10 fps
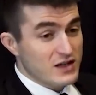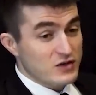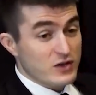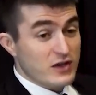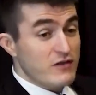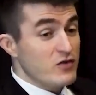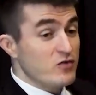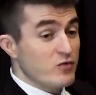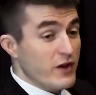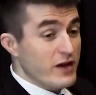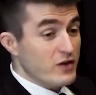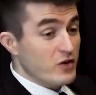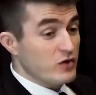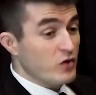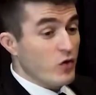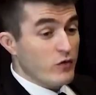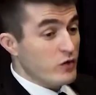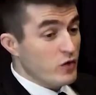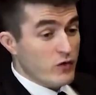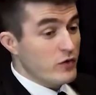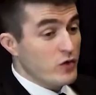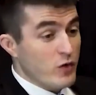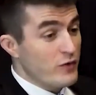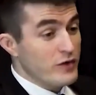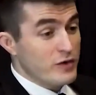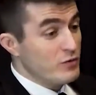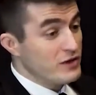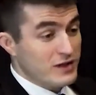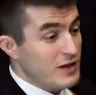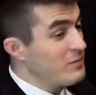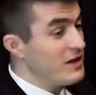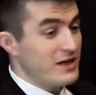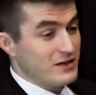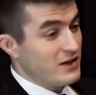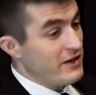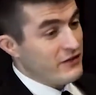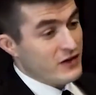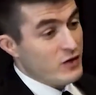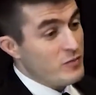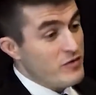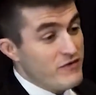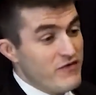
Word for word: So, like if you ran Earth over and over and over, you would keep getting life, and it would be